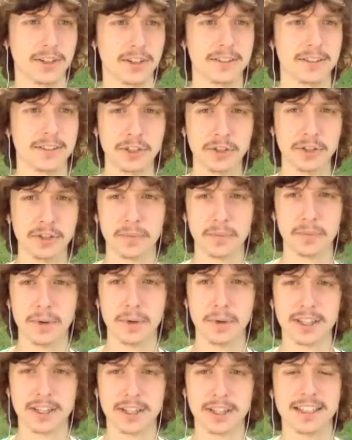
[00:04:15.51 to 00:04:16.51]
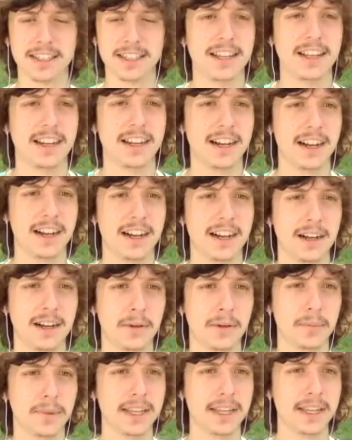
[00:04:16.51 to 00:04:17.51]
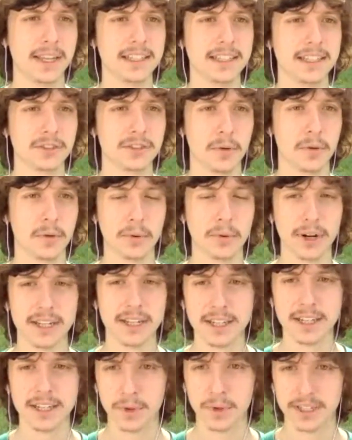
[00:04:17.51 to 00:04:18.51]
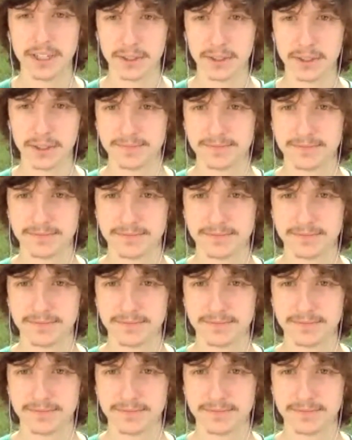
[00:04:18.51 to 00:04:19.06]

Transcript: or in your book is breaking a window.